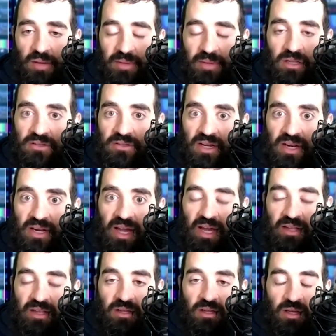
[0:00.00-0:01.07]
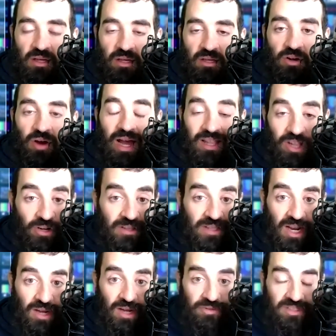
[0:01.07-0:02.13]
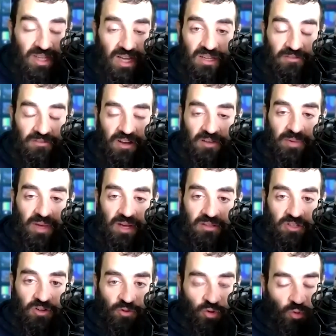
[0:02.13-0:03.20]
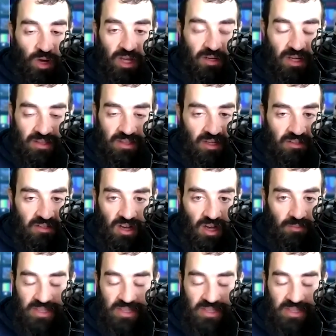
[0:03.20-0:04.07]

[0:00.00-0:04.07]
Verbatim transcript: I learned that I had, you know, I learned that I was 95 pounds overweight at that time.